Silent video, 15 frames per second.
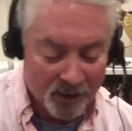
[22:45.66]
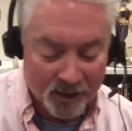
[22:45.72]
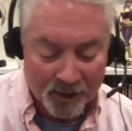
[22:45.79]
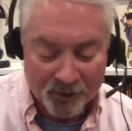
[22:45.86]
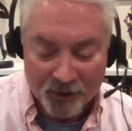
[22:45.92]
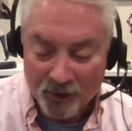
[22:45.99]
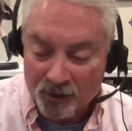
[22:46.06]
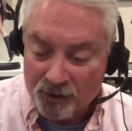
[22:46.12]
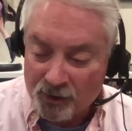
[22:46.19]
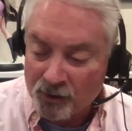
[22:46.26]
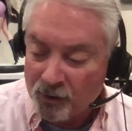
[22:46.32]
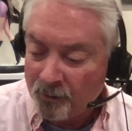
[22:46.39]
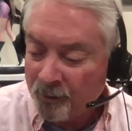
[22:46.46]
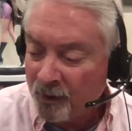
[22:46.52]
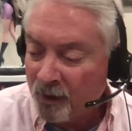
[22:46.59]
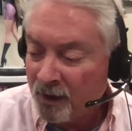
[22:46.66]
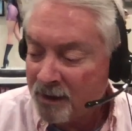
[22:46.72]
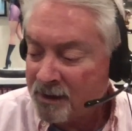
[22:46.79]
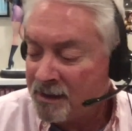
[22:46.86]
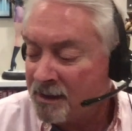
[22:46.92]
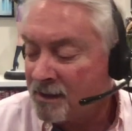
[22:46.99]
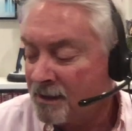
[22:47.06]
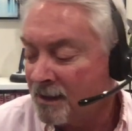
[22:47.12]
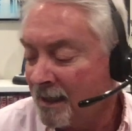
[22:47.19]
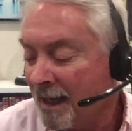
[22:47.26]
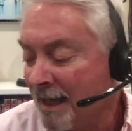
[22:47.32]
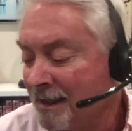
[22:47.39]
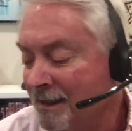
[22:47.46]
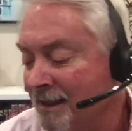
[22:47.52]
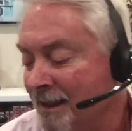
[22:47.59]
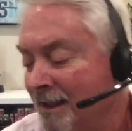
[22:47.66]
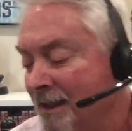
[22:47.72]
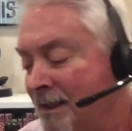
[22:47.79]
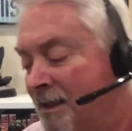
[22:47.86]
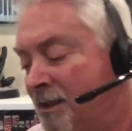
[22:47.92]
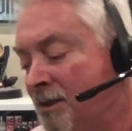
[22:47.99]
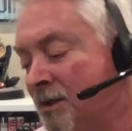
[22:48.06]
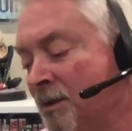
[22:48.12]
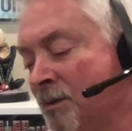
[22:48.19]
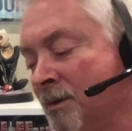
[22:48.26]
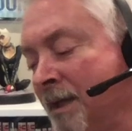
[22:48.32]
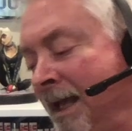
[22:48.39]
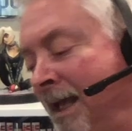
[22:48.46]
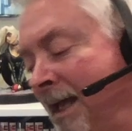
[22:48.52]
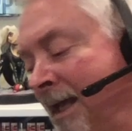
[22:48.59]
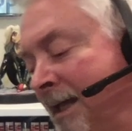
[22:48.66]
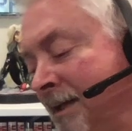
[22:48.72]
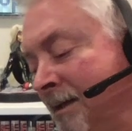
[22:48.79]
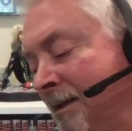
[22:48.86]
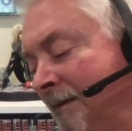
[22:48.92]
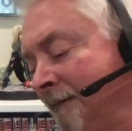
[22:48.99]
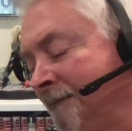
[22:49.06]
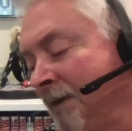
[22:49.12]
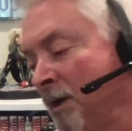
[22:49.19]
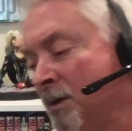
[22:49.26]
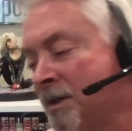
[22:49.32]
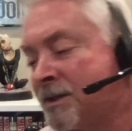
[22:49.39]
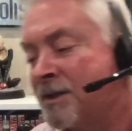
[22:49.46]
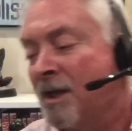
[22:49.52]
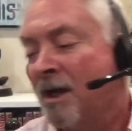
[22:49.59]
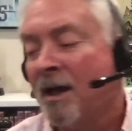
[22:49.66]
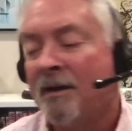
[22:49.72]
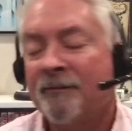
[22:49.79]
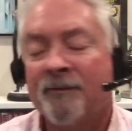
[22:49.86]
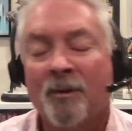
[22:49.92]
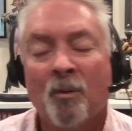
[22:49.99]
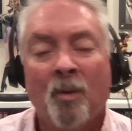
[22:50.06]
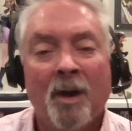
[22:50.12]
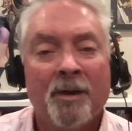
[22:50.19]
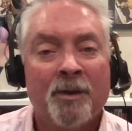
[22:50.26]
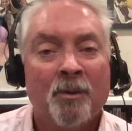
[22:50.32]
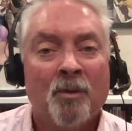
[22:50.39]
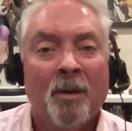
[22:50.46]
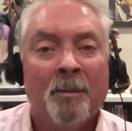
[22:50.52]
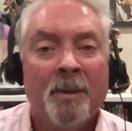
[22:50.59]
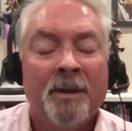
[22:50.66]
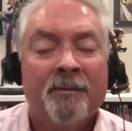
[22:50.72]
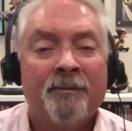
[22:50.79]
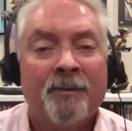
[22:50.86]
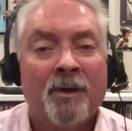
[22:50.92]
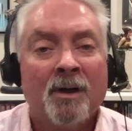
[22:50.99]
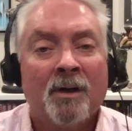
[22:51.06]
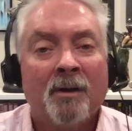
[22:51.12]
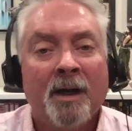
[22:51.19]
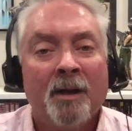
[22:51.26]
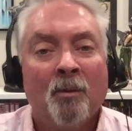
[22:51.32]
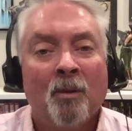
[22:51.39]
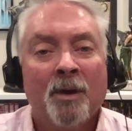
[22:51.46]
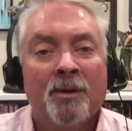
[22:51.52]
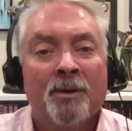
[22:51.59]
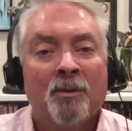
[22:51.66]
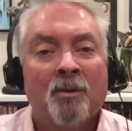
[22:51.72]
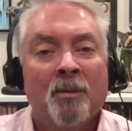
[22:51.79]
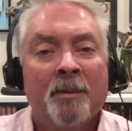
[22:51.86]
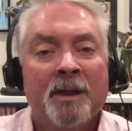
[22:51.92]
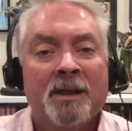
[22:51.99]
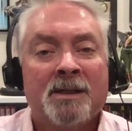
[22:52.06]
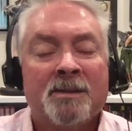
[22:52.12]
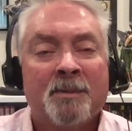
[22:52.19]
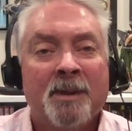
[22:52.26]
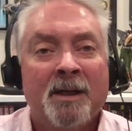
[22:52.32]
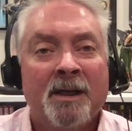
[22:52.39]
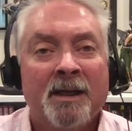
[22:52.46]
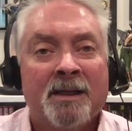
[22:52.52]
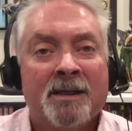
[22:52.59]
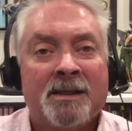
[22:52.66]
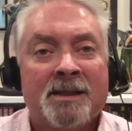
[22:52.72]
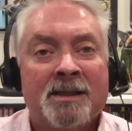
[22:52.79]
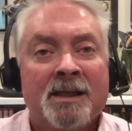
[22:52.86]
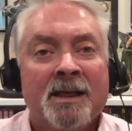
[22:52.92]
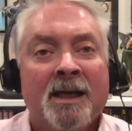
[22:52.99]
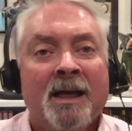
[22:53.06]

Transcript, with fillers: There are two books that I think you can focus on for Wonder Woman, for a great Wonder Woman experience.